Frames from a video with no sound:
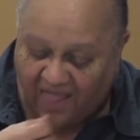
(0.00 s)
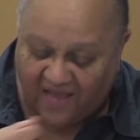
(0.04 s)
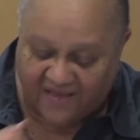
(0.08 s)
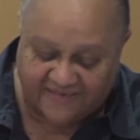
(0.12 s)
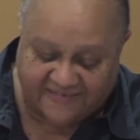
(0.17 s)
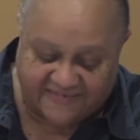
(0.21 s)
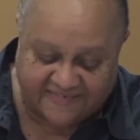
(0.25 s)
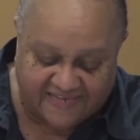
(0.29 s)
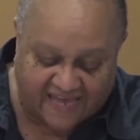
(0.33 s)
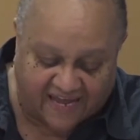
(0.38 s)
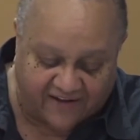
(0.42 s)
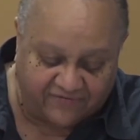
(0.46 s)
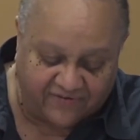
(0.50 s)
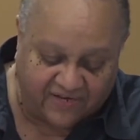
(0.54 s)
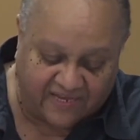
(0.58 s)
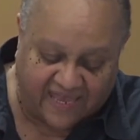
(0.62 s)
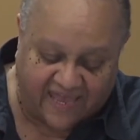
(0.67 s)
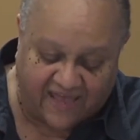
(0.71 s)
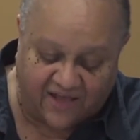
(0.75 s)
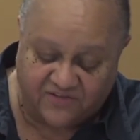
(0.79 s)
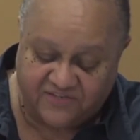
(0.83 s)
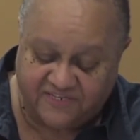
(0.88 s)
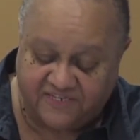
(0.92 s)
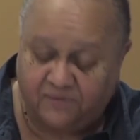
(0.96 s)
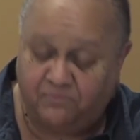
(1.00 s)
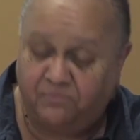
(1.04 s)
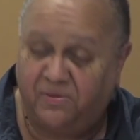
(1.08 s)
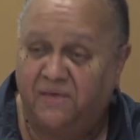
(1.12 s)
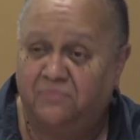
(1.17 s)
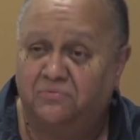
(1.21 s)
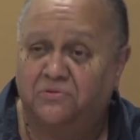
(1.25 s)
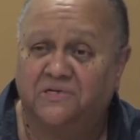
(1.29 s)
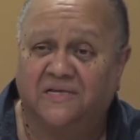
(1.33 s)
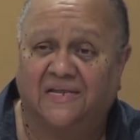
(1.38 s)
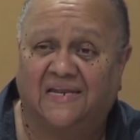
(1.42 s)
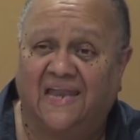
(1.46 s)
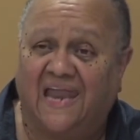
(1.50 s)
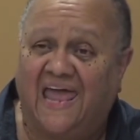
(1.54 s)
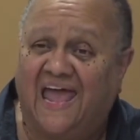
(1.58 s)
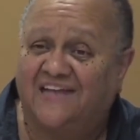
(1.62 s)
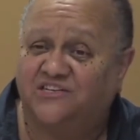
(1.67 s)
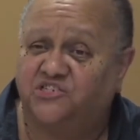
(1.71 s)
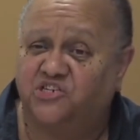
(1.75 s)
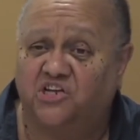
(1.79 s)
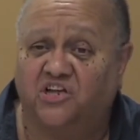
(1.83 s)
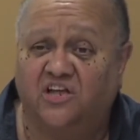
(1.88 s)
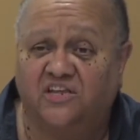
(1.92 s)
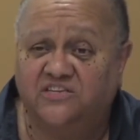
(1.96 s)
a set of accounts that people can
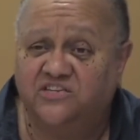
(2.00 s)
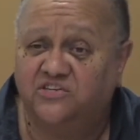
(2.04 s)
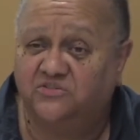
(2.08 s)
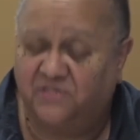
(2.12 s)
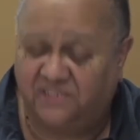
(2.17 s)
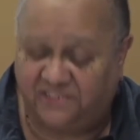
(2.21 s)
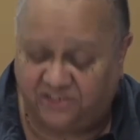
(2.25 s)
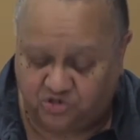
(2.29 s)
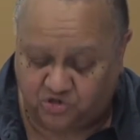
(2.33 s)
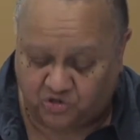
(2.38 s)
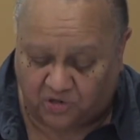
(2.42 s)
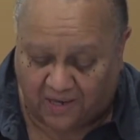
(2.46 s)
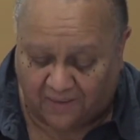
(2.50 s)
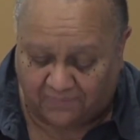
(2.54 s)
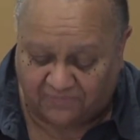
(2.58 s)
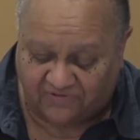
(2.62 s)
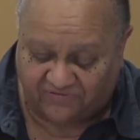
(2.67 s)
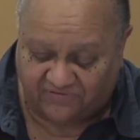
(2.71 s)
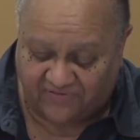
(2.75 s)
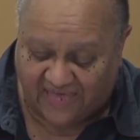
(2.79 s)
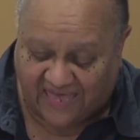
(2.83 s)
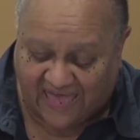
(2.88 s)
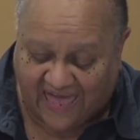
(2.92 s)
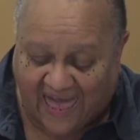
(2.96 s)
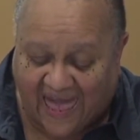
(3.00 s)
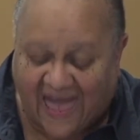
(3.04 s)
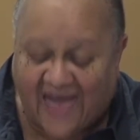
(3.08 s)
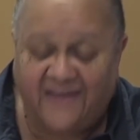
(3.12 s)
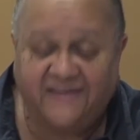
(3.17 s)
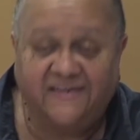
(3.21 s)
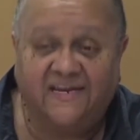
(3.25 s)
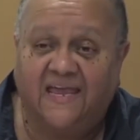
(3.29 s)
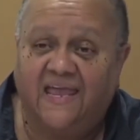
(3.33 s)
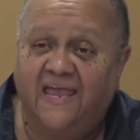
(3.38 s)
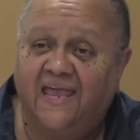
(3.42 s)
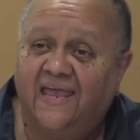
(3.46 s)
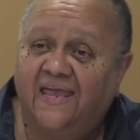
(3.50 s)
latch onto at the drop of a hat.